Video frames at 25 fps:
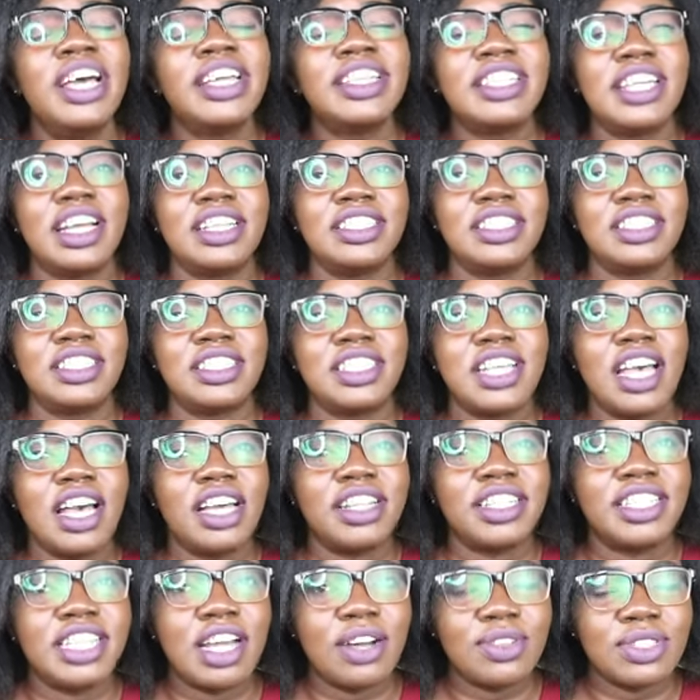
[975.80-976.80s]

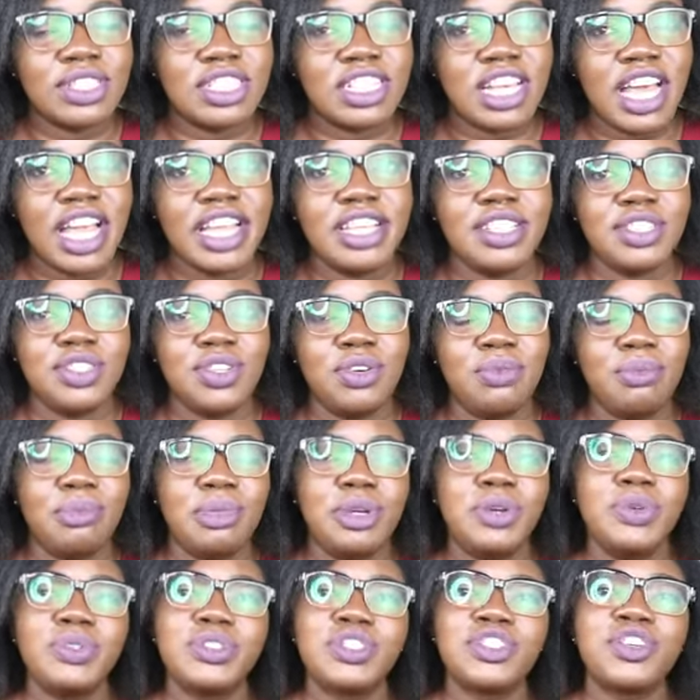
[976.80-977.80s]
downsize your
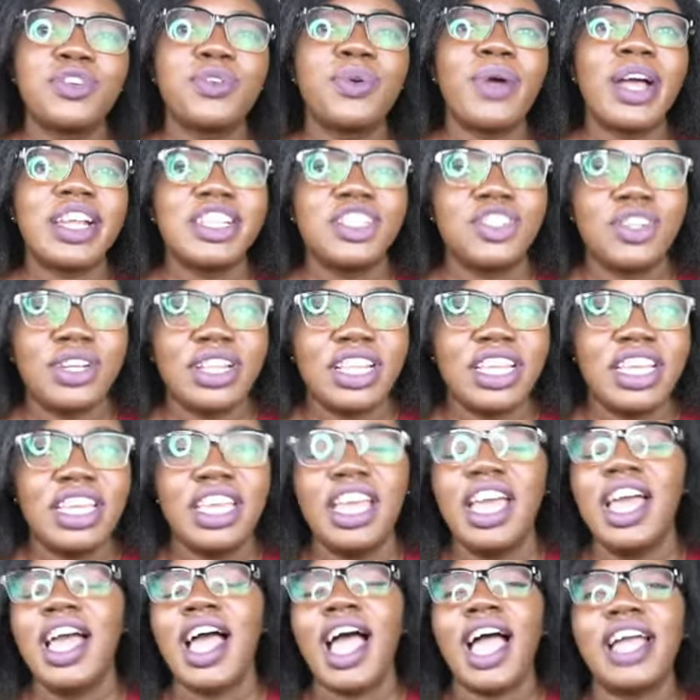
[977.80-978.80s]
meals gradually,
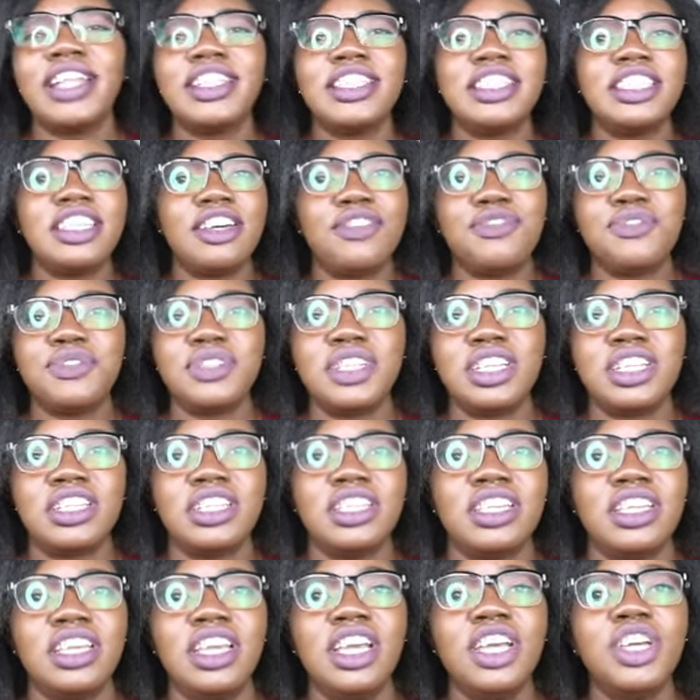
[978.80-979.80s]
and
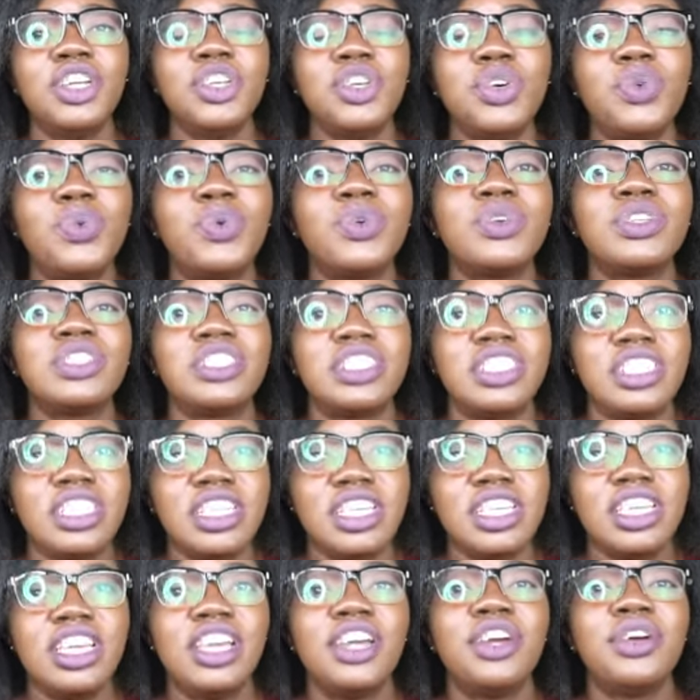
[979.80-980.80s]
definitely you will
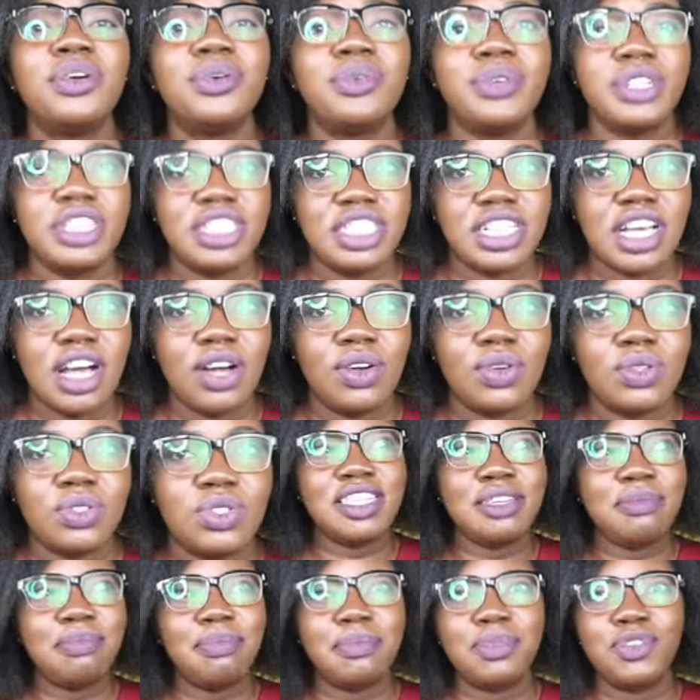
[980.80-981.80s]
see results.
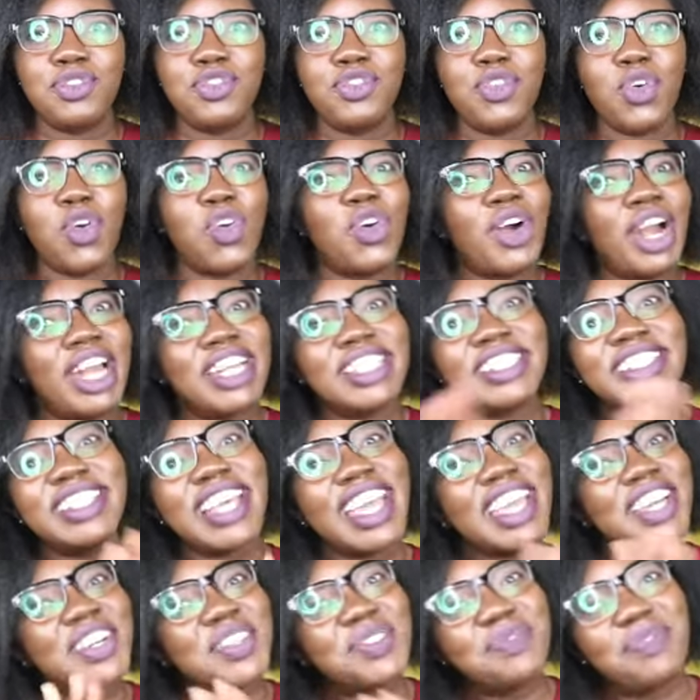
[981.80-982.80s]
Tip before I
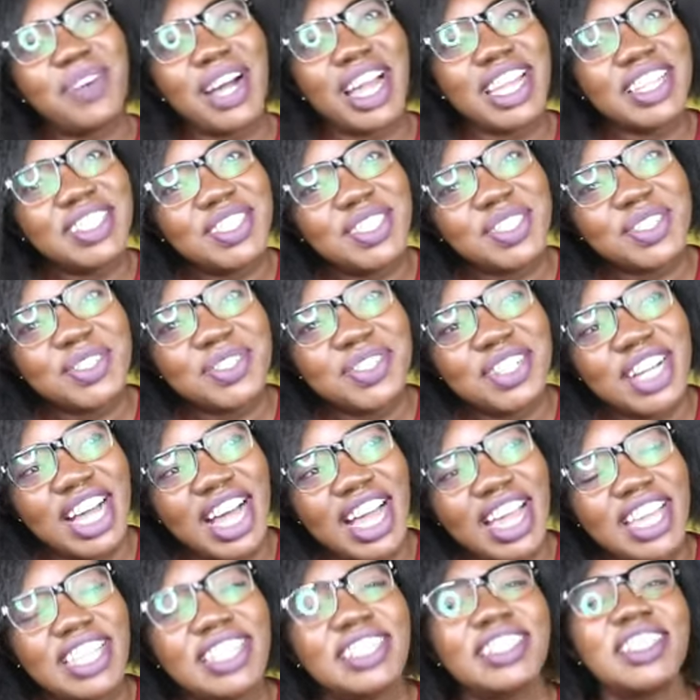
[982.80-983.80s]
say goodbye to you
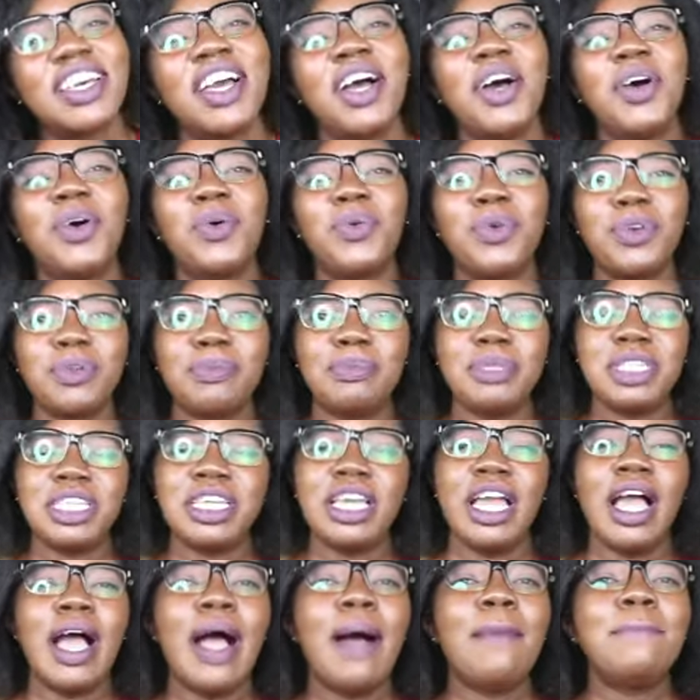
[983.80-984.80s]
guys would
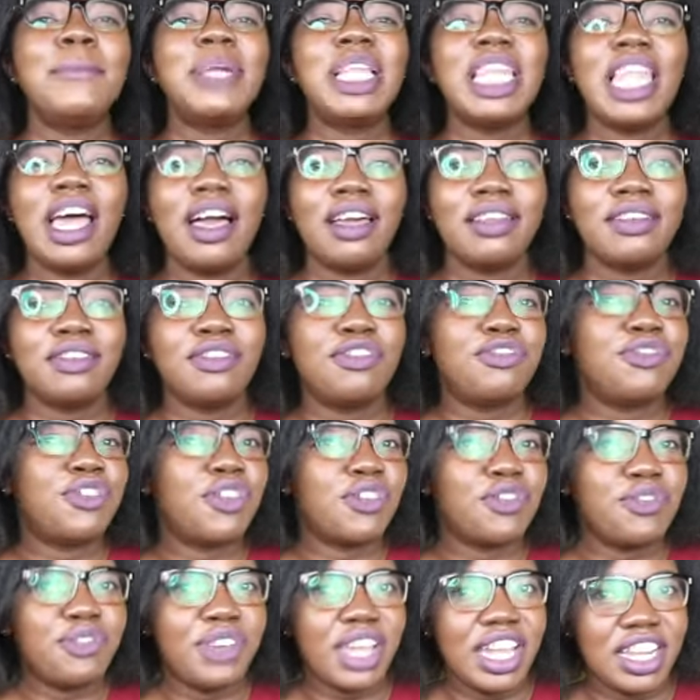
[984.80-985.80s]
be plan for
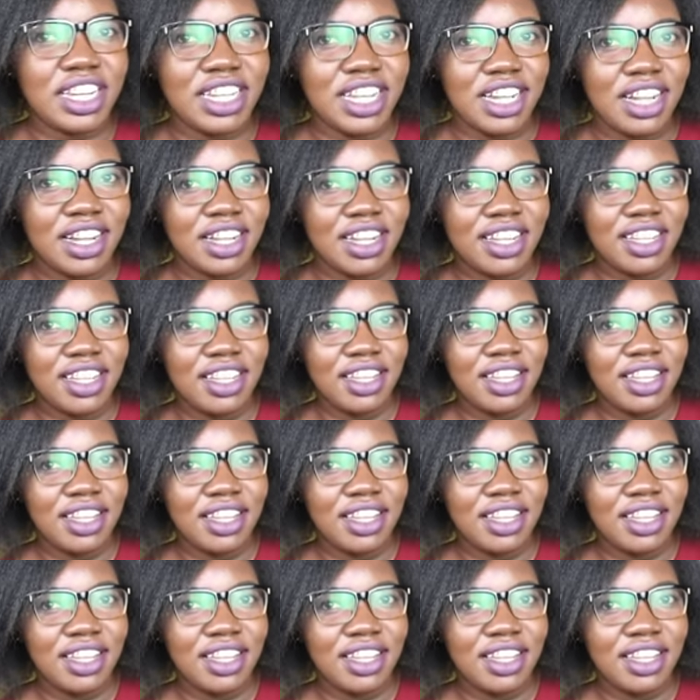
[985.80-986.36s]
failure.